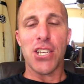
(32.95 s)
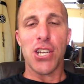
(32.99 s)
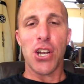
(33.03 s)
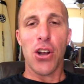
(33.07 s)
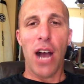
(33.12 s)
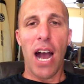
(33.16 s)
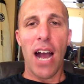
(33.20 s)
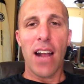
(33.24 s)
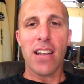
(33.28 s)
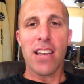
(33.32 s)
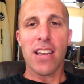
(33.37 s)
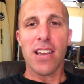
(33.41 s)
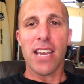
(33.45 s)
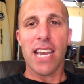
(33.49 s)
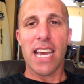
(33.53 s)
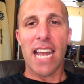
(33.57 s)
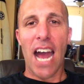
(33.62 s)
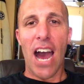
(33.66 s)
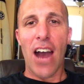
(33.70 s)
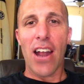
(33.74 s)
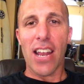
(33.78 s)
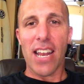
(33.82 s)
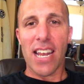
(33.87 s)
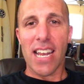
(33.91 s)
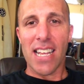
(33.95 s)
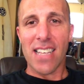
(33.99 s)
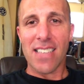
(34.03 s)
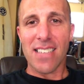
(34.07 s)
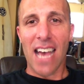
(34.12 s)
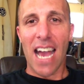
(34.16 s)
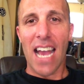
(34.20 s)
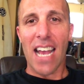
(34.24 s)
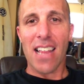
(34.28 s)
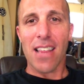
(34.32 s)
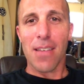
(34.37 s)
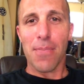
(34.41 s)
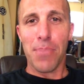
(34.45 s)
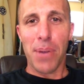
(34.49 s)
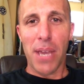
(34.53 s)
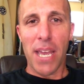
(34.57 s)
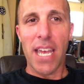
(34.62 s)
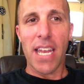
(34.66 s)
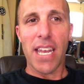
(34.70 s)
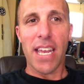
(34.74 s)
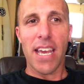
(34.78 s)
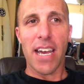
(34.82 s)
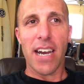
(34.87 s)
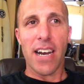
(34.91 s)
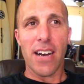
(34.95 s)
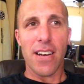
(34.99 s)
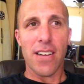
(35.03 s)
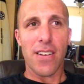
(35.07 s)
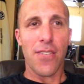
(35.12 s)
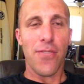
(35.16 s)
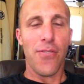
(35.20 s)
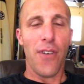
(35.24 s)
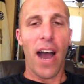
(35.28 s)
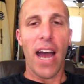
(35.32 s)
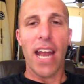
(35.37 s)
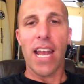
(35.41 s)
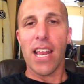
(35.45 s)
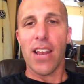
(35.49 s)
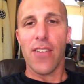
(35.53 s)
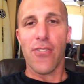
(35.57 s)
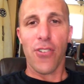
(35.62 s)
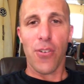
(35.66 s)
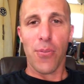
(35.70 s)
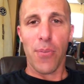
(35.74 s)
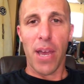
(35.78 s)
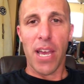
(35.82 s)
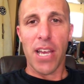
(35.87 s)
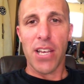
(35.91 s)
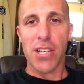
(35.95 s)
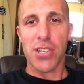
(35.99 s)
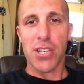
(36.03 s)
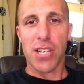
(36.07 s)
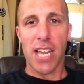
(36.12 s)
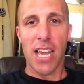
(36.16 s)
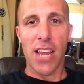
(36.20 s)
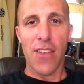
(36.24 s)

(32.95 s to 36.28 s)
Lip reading: You don't have to get out an encyclopedia to find information.